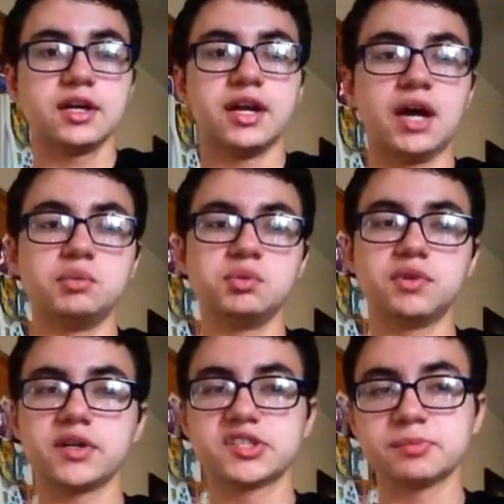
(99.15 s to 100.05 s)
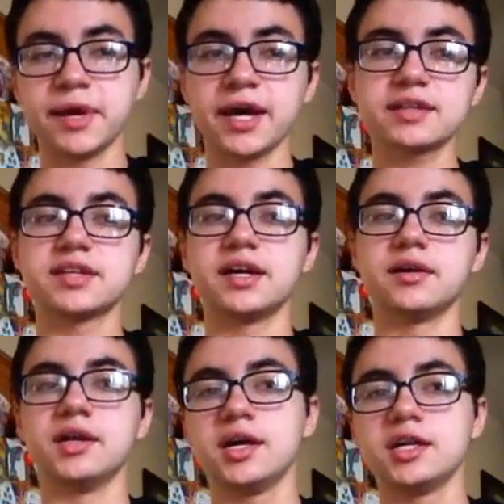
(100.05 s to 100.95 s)
Now we move on to
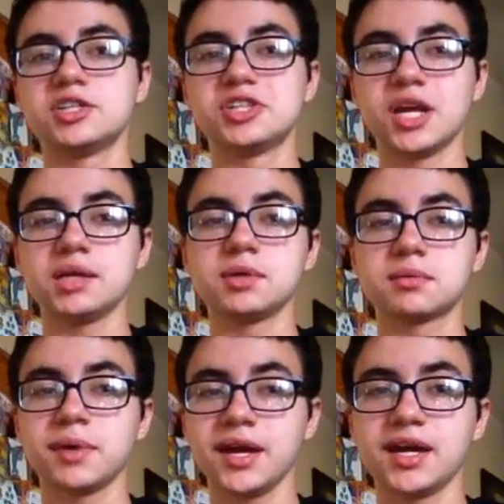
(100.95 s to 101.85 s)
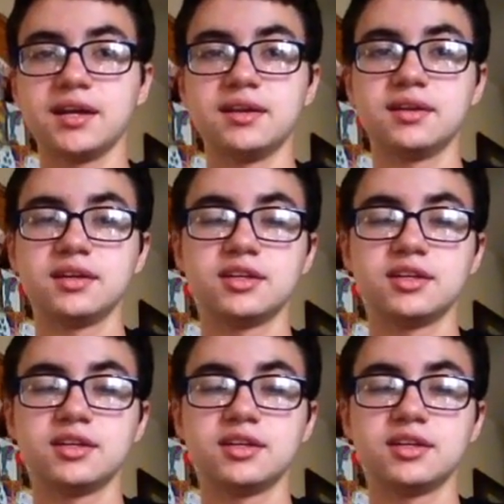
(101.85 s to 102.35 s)
SmackDown. Shane McMahon